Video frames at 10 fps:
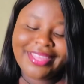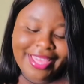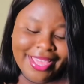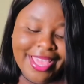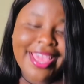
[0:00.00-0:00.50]
Okay,
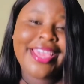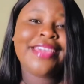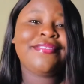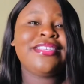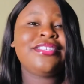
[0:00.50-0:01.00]

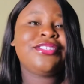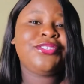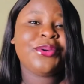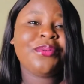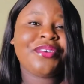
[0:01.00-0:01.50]
if this
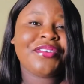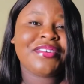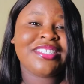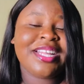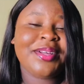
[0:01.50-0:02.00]
is your very
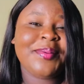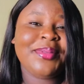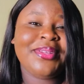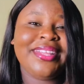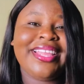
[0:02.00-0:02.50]
first time
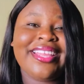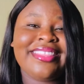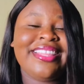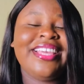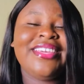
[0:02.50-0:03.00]
coming on
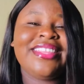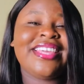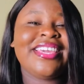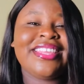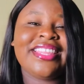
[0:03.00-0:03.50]
here, thank you
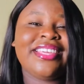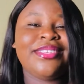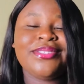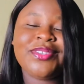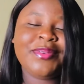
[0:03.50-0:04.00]

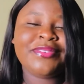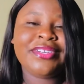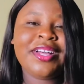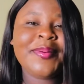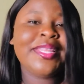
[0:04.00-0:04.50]
so much
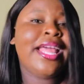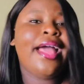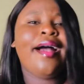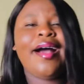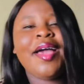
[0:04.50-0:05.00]
for coming.
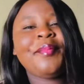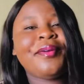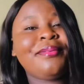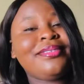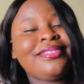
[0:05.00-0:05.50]
I
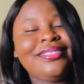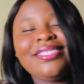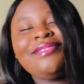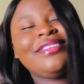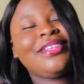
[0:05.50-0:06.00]
promise that
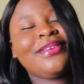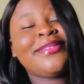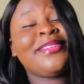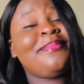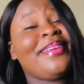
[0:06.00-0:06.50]
this video
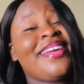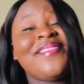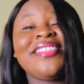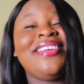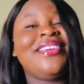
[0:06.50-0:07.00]
is going to be
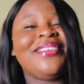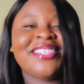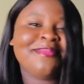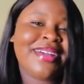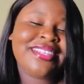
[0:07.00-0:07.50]
everything
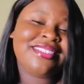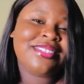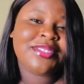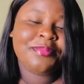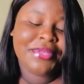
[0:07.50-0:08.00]
you've imagined
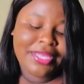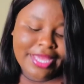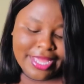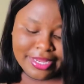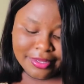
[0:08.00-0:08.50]
it to be,
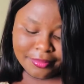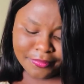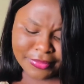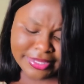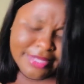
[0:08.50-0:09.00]
and
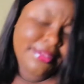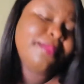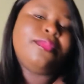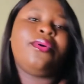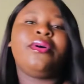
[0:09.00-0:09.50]

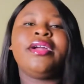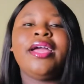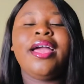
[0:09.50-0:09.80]
possibly more.